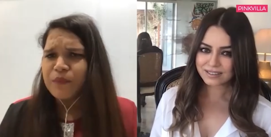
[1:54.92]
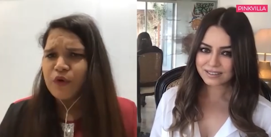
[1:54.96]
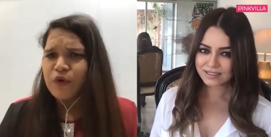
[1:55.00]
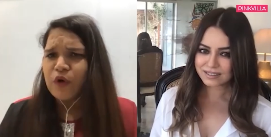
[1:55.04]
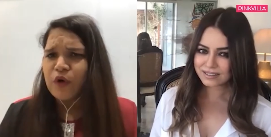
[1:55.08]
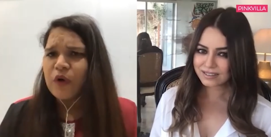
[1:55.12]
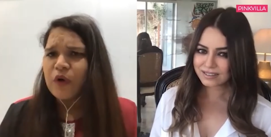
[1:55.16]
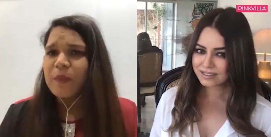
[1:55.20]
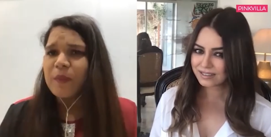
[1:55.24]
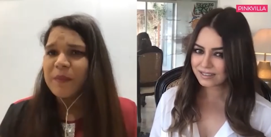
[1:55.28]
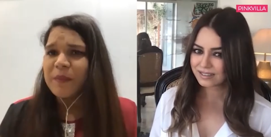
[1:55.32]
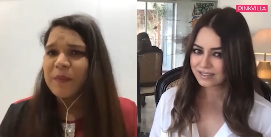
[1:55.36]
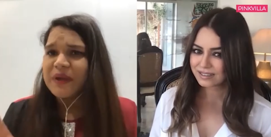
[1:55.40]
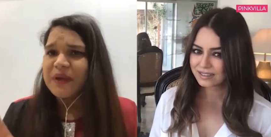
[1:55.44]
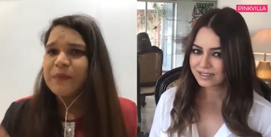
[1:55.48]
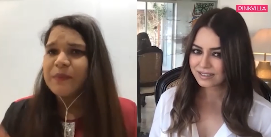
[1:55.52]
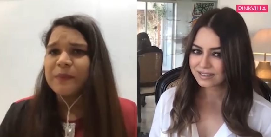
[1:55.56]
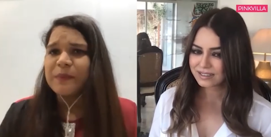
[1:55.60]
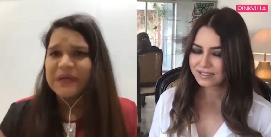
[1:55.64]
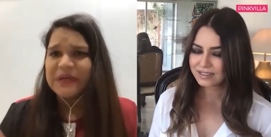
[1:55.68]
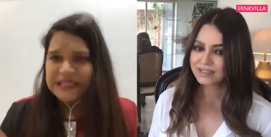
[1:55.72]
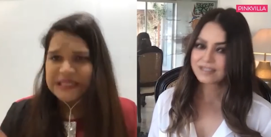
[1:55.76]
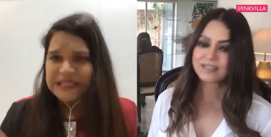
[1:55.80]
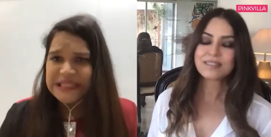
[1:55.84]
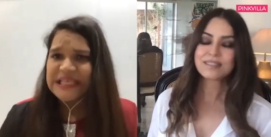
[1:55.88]
Speaker 1: me if I'm wrong,
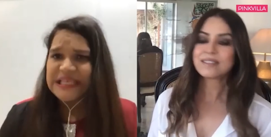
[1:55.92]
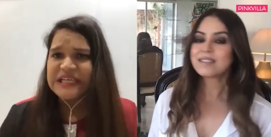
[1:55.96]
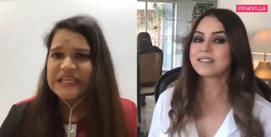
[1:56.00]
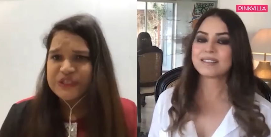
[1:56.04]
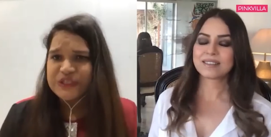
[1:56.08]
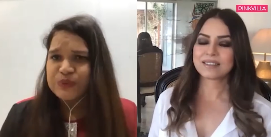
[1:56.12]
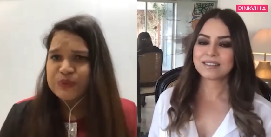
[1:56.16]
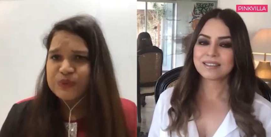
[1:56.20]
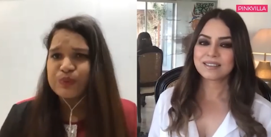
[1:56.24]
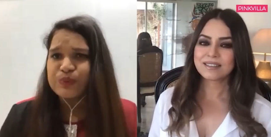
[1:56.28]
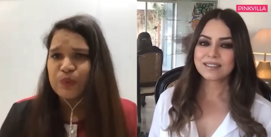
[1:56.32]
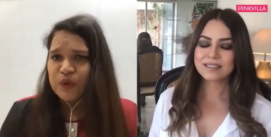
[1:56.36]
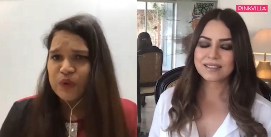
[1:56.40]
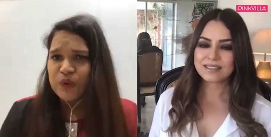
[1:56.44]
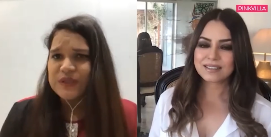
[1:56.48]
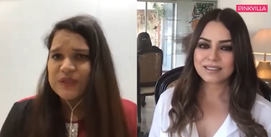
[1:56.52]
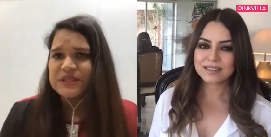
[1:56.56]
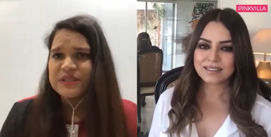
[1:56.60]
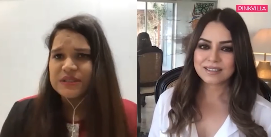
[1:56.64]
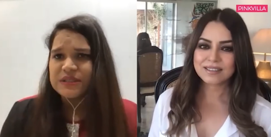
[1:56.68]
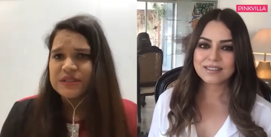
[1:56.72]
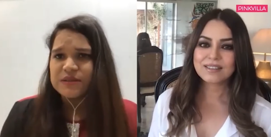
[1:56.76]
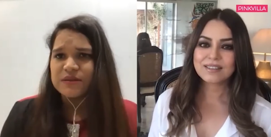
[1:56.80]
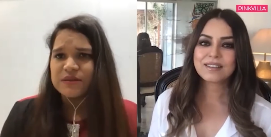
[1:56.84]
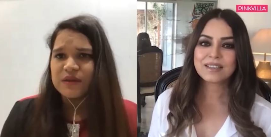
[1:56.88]
but
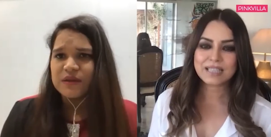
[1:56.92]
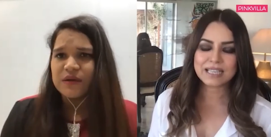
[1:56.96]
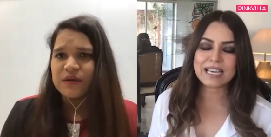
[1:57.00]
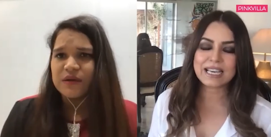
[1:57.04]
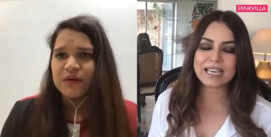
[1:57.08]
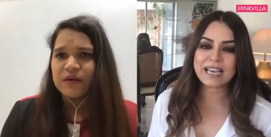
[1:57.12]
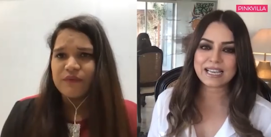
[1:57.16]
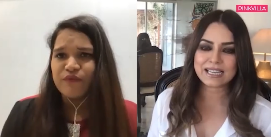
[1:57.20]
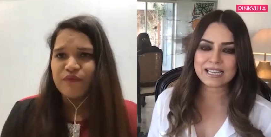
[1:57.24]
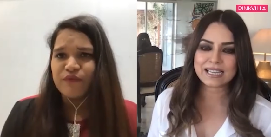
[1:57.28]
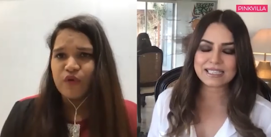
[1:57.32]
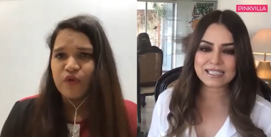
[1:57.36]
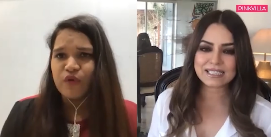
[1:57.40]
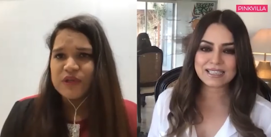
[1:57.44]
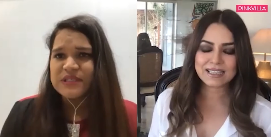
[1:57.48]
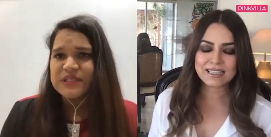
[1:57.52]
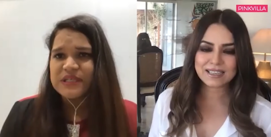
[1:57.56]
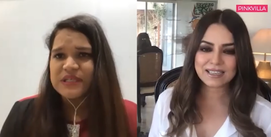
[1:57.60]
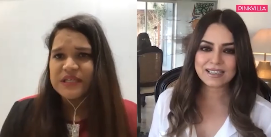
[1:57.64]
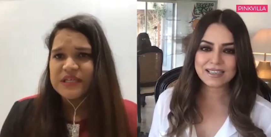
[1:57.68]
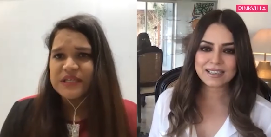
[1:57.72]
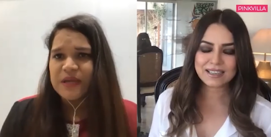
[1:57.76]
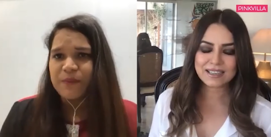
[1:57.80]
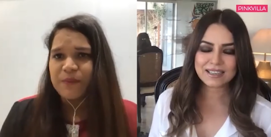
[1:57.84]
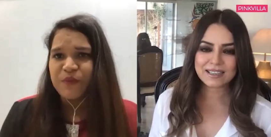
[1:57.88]
Pardes was the was
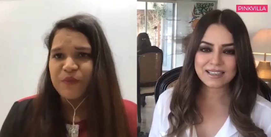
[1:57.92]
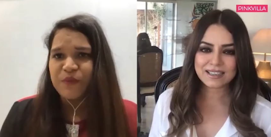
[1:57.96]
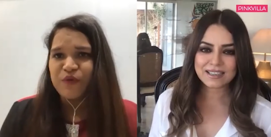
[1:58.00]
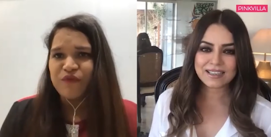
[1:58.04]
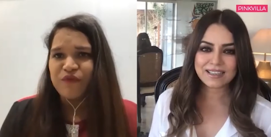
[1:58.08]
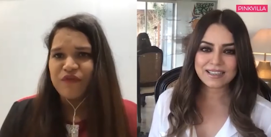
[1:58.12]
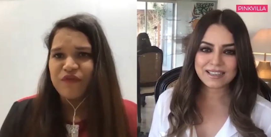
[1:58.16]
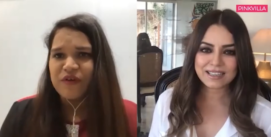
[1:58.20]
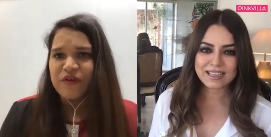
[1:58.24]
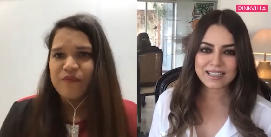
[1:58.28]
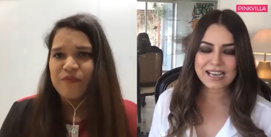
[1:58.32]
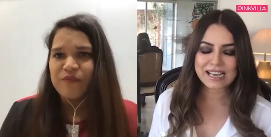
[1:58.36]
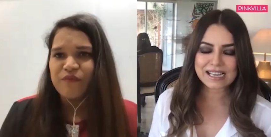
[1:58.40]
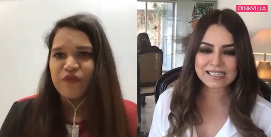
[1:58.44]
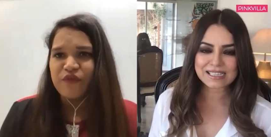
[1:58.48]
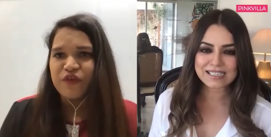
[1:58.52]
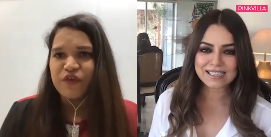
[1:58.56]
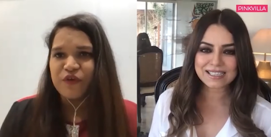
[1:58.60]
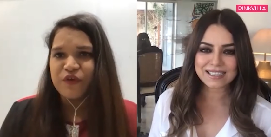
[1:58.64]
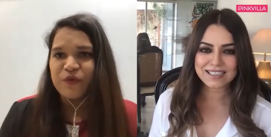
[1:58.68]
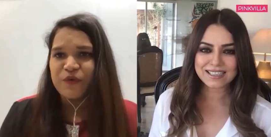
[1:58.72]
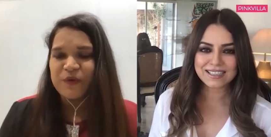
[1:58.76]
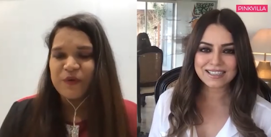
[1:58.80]
the debut yes. for you,